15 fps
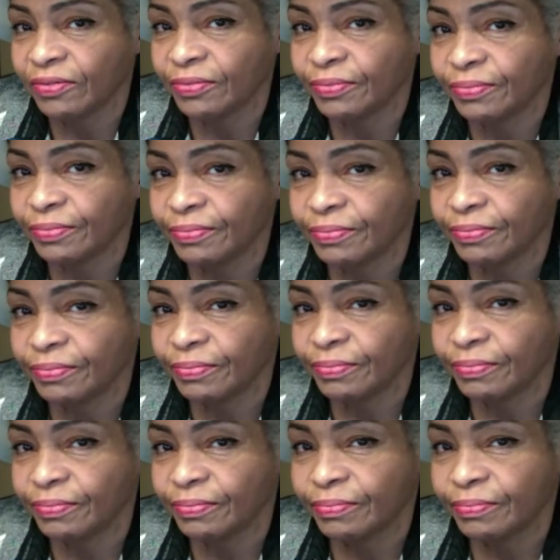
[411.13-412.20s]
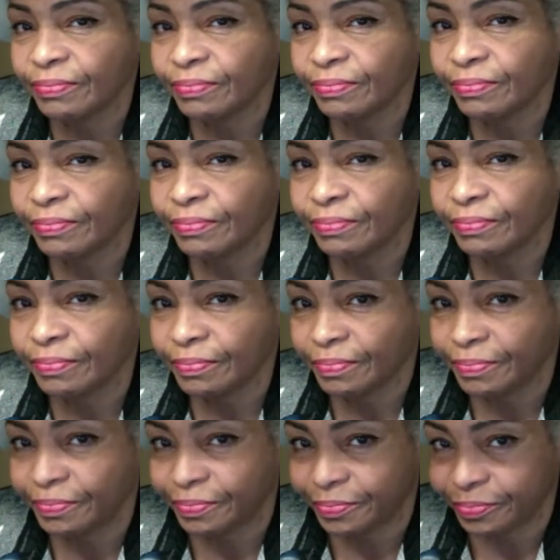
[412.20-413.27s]

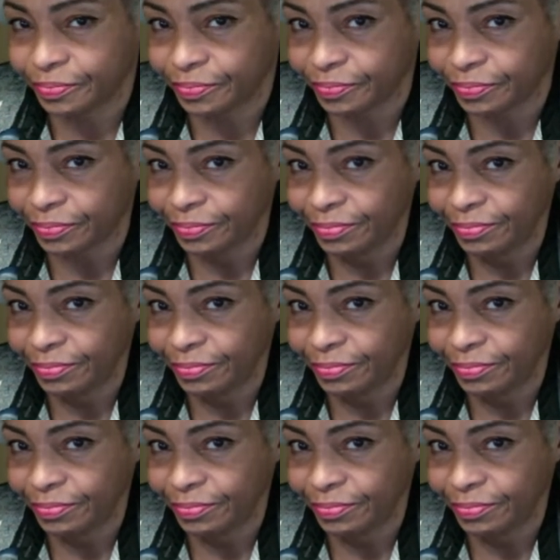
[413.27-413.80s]
(silence)